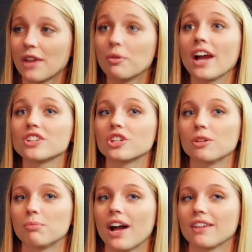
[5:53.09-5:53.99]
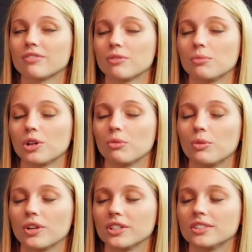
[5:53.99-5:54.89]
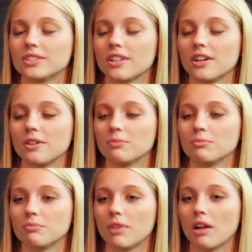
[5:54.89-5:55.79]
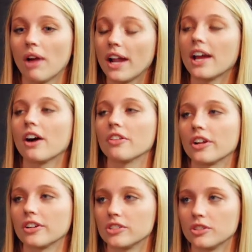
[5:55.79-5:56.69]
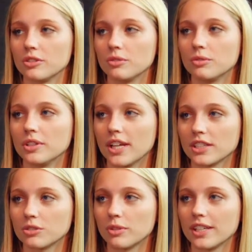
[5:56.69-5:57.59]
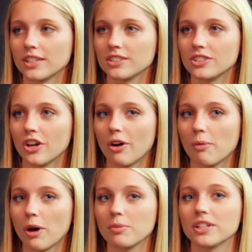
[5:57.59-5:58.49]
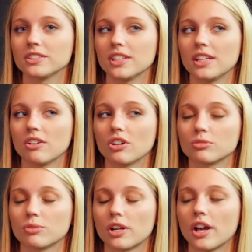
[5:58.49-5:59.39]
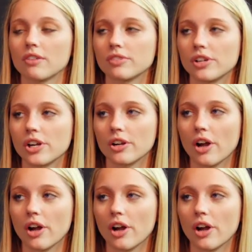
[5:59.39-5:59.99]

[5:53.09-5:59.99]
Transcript: And we're actually applying for more awards um, right now. They're due next week, and so I'm hoping to see an awesome turnout for